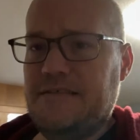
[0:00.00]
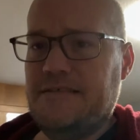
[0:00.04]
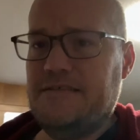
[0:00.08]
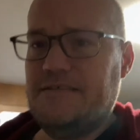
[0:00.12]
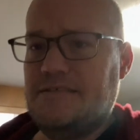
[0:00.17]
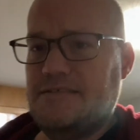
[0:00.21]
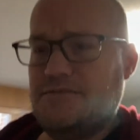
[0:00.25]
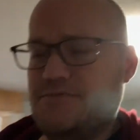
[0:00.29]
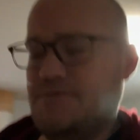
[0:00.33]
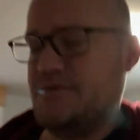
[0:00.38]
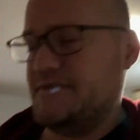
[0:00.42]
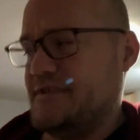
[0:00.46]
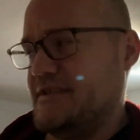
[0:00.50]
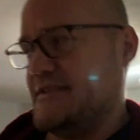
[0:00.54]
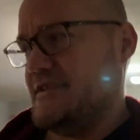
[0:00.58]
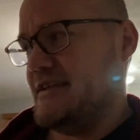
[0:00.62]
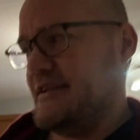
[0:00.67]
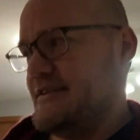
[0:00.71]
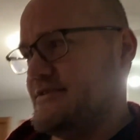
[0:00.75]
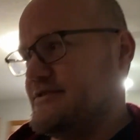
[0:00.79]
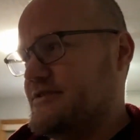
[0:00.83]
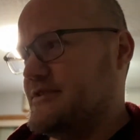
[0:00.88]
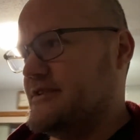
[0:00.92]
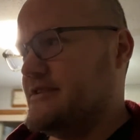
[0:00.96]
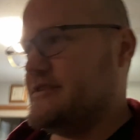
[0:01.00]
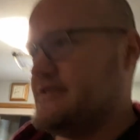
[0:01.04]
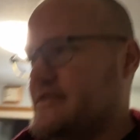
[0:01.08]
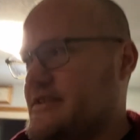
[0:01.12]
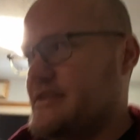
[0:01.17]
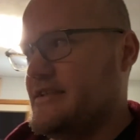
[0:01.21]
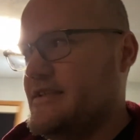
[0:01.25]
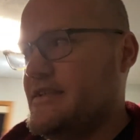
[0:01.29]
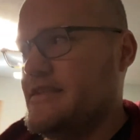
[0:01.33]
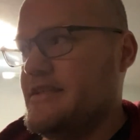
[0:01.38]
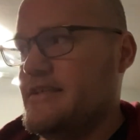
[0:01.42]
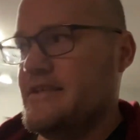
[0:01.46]
It's really dangerous.
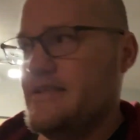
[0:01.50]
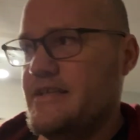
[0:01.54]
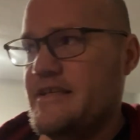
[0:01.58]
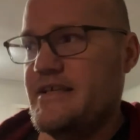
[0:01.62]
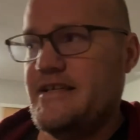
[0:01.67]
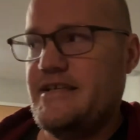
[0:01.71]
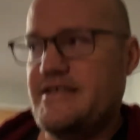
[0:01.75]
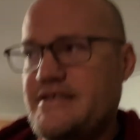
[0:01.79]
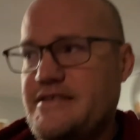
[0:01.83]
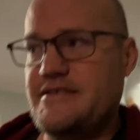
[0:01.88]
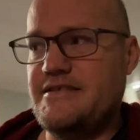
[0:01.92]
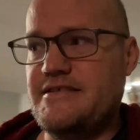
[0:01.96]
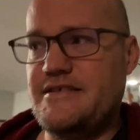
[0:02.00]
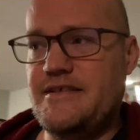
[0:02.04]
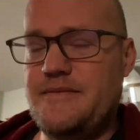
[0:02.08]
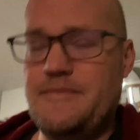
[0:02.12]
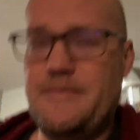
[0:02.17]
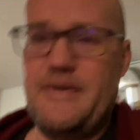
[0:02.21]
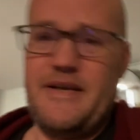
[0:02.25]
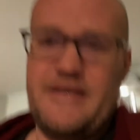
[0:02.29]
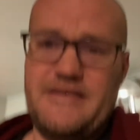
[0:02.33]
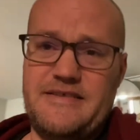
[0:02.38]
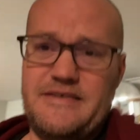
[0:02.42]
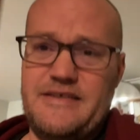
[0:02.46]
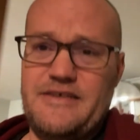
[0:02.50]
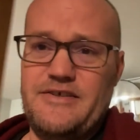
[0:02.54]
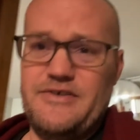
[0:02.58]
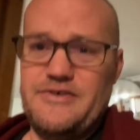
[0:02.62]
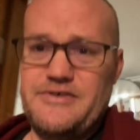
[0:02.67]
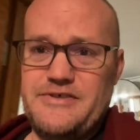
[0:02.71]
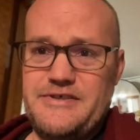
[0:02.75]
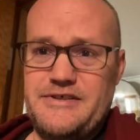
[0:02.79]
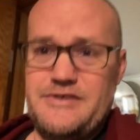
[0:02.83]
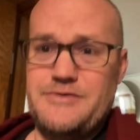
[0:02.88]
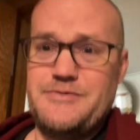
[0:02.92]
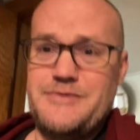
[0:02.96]
And it makes the
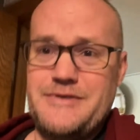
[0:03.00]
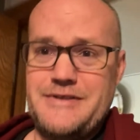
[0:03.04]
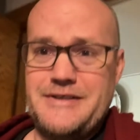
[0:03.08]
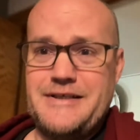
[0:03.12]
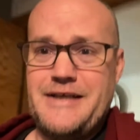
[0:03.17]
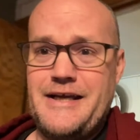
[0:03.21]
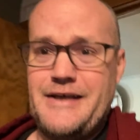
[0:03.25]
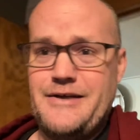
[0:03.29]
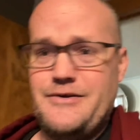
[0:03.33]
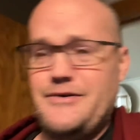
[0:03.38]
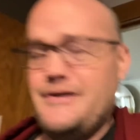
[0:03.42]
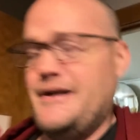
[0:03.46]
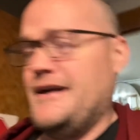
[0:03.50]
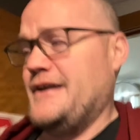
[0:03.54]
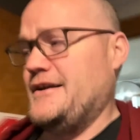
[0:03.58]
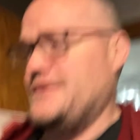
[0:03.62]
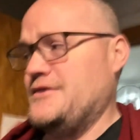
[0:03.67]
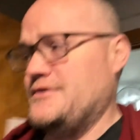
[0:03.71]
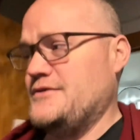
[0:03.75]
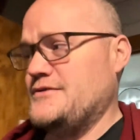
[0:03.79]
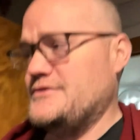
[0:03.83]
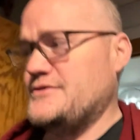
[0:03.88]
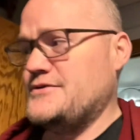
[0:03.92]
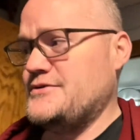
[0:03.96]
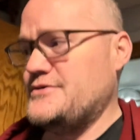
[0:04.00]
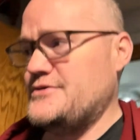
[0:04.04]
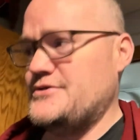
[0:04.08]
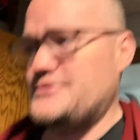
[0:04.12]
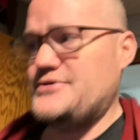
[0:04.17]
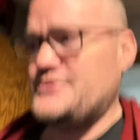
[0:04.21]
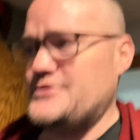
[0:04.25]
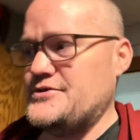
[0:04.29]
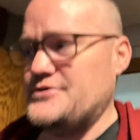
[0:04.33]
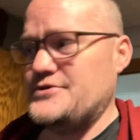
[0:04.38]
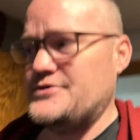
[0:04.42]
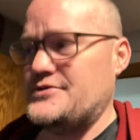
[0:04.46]
nurses really angry at you. So you
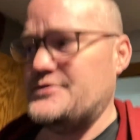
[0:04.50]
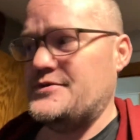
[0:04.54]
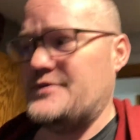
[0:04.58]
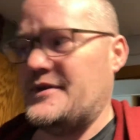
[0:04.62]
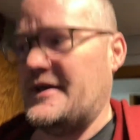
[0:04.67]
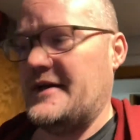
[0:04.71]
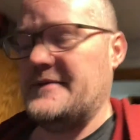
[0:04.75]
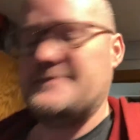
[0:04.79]
shouldn't do that.